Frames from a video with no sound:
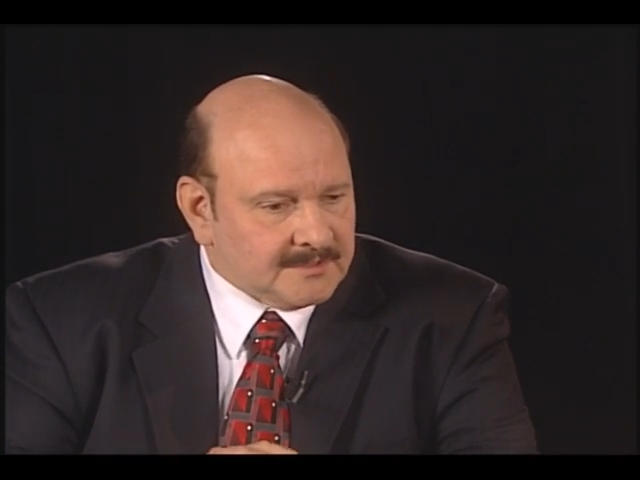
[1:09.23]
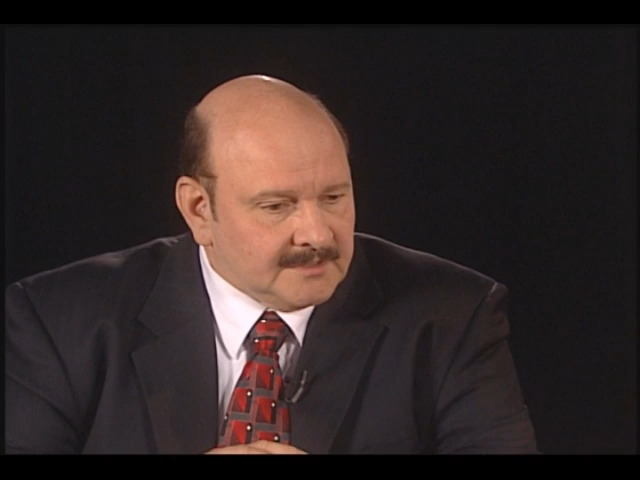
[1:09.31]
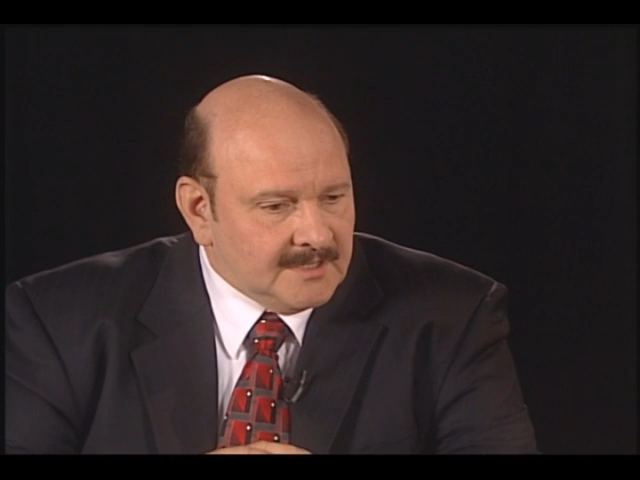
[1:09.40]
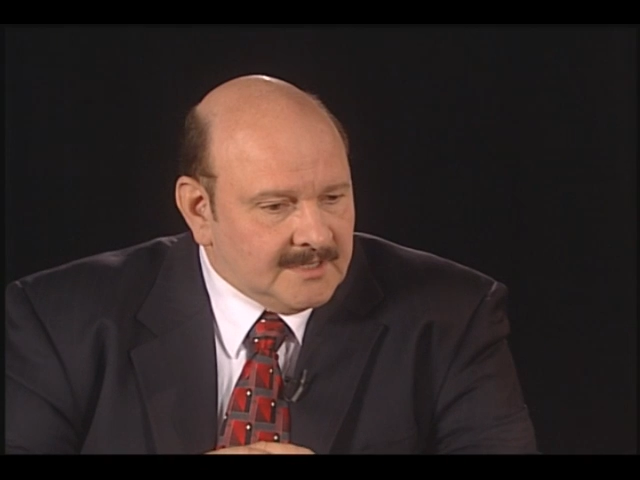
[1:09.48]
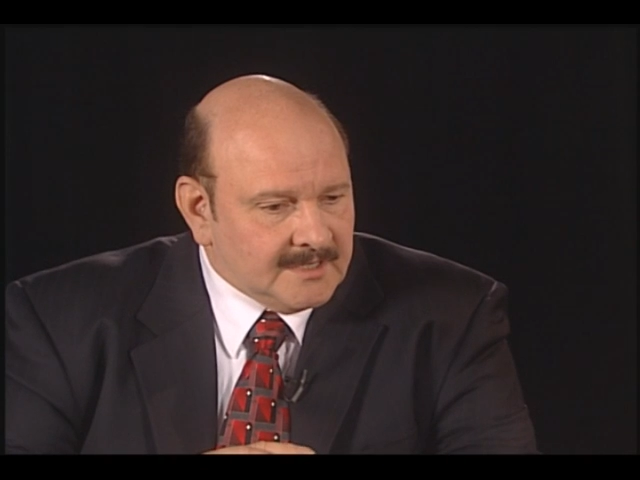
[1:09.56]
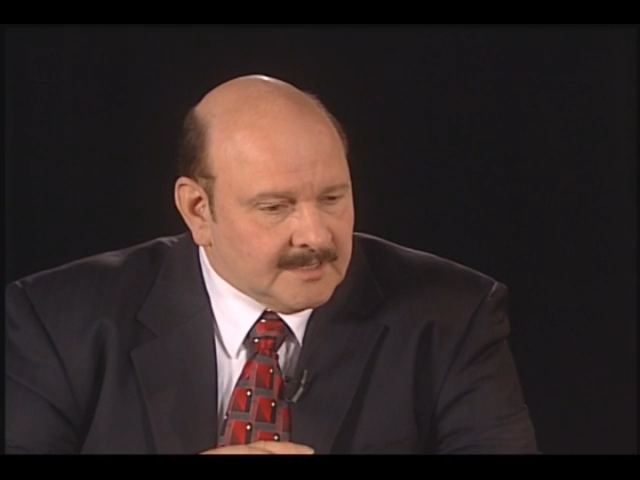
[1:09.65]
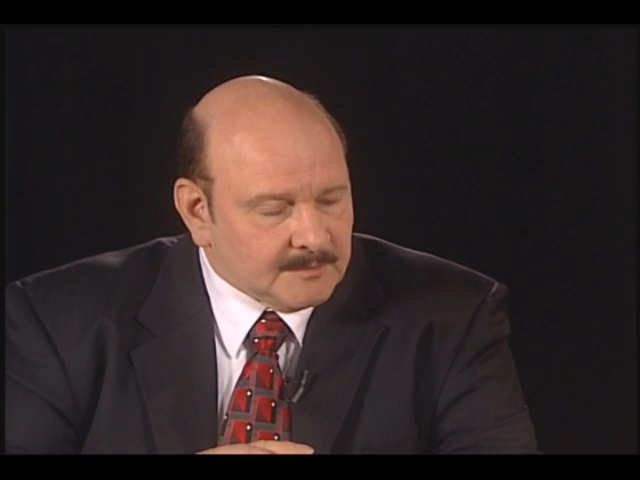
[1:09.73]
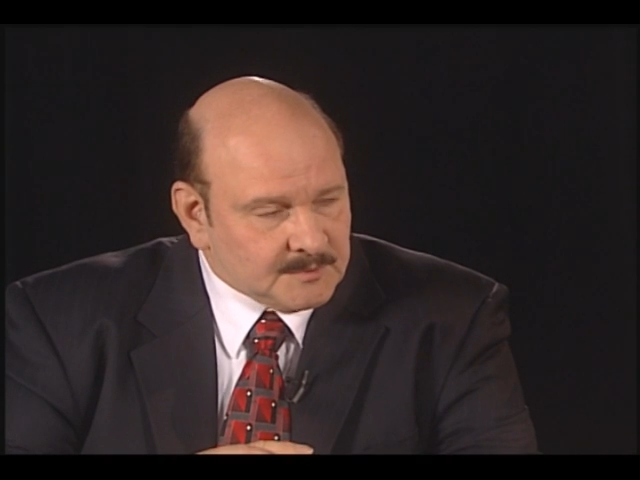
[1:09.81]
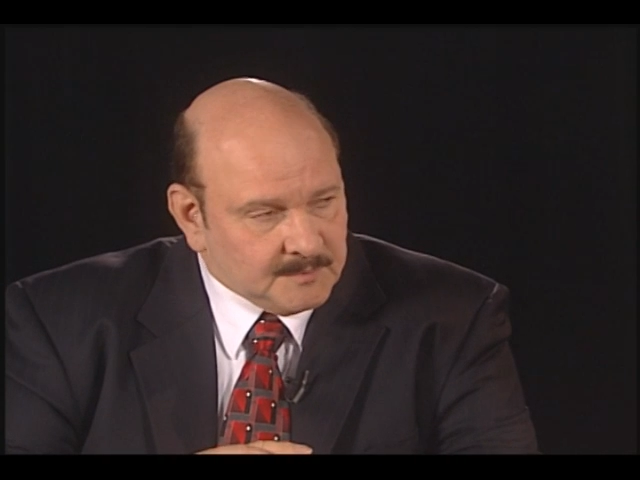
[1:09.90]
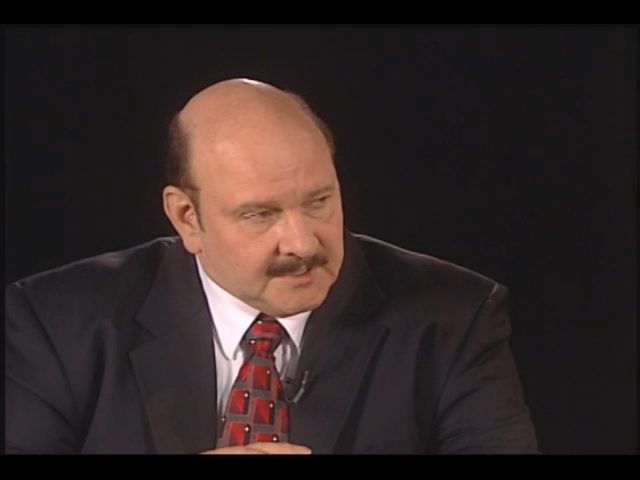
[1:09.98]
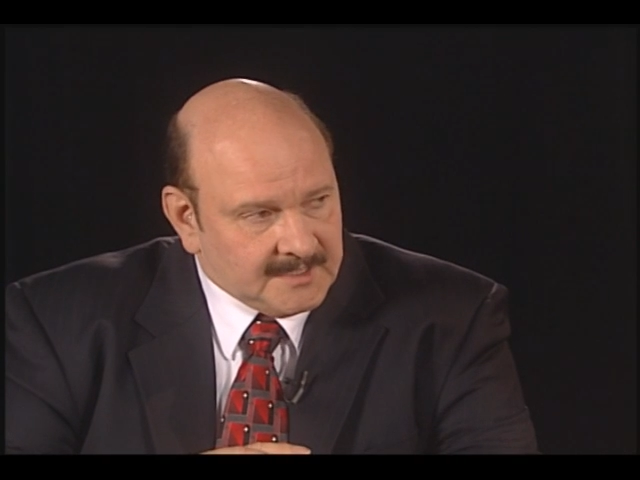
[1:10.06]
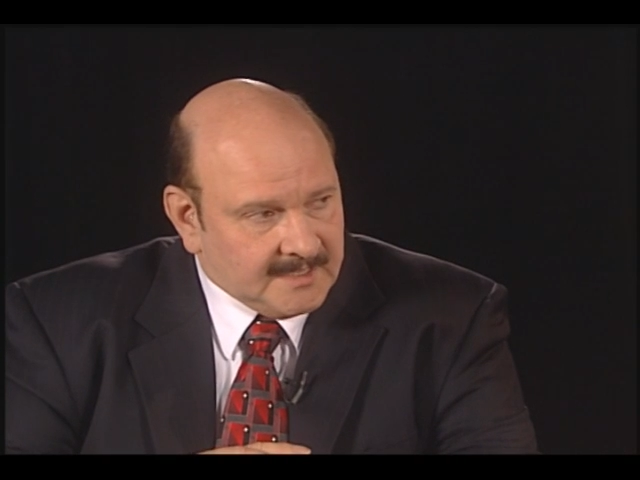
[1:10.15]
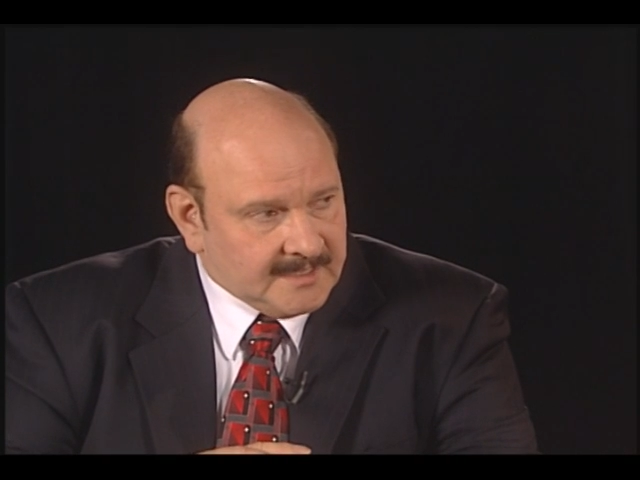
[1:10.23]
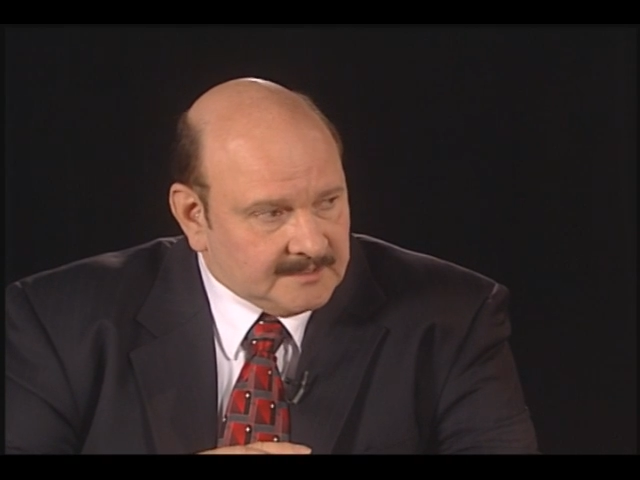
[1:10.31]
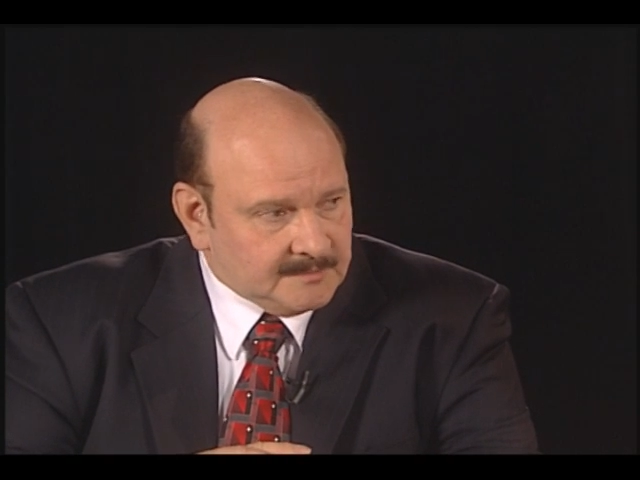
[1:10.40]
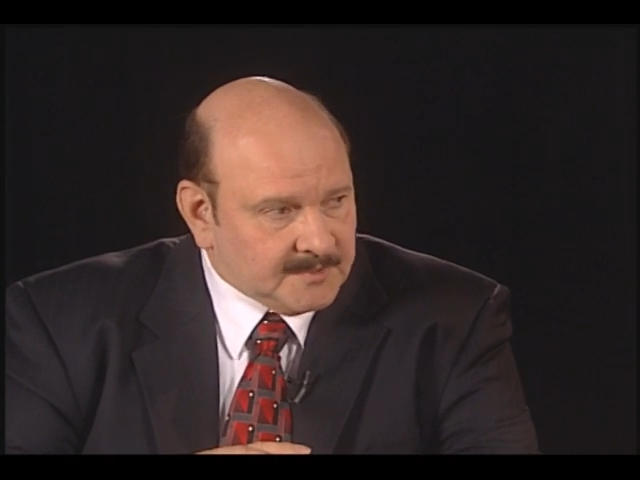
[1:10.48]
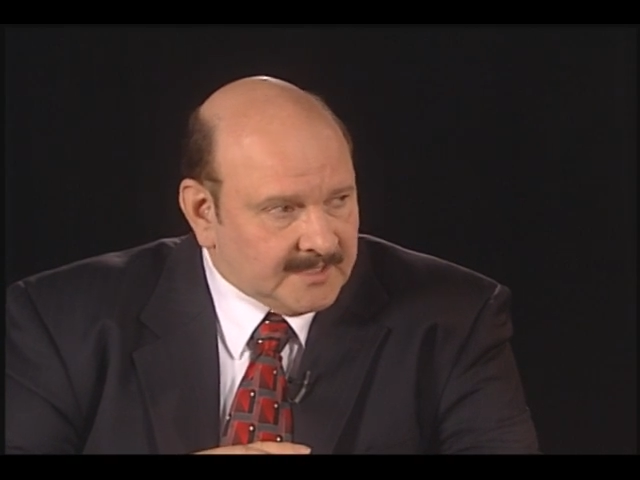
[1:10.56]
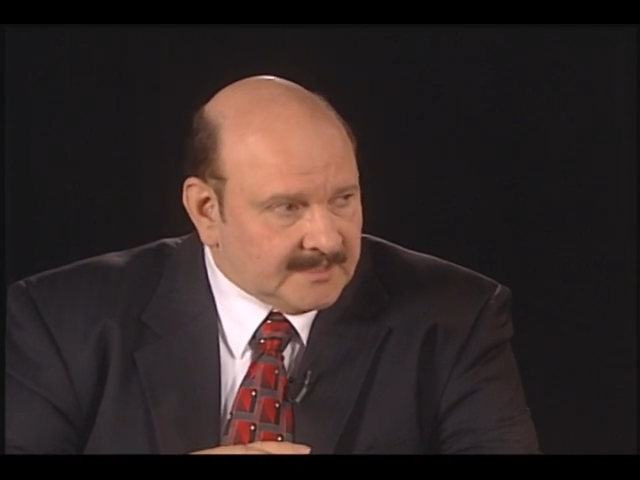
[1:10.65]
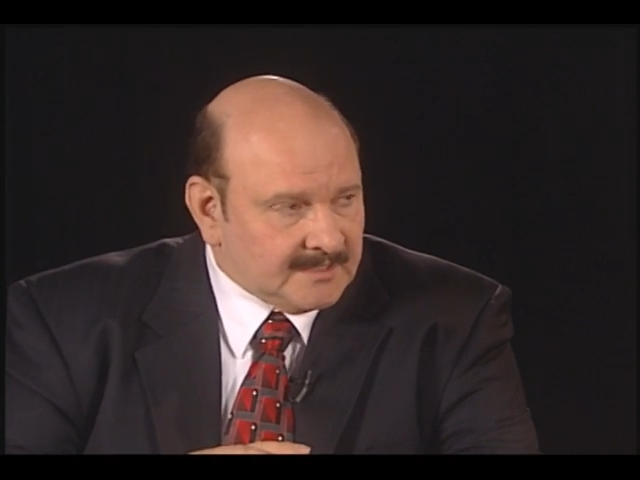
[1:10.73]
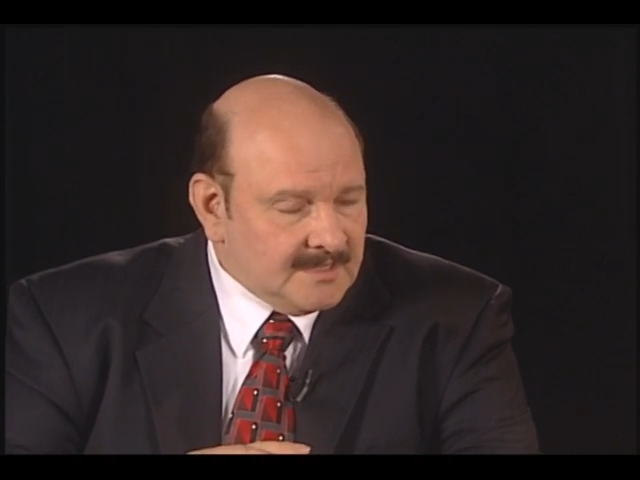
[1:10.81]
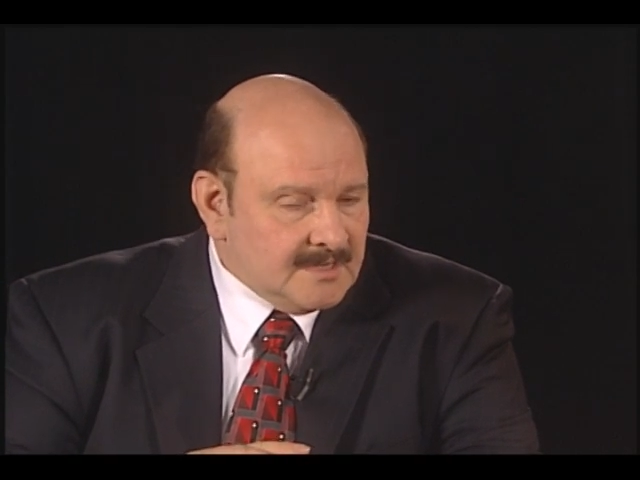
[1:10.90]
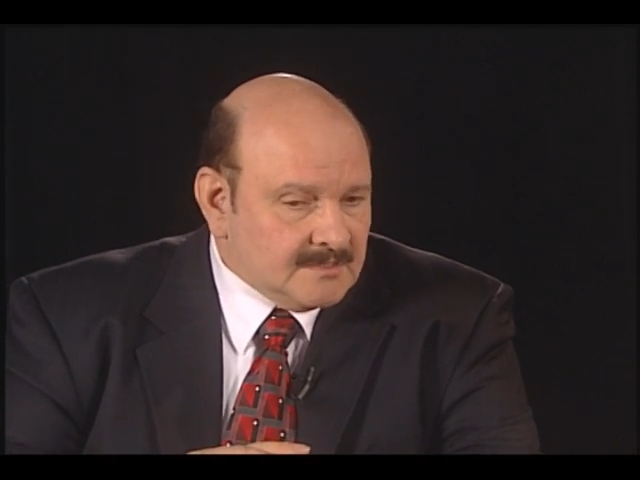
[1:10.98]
and how much money you had in the bank.